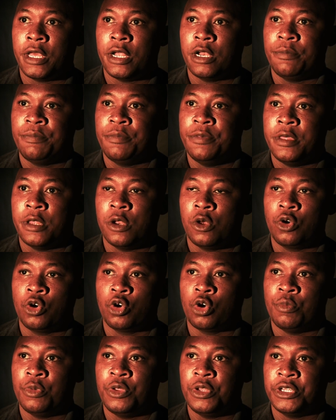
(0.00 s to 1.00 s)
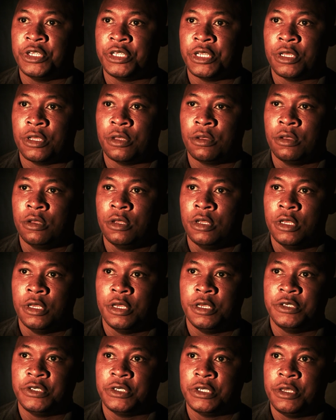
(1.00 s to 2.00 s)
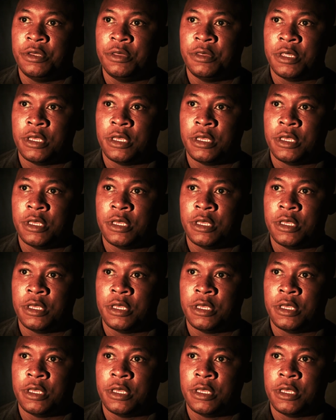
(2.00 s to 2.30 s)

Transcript: help the local community is in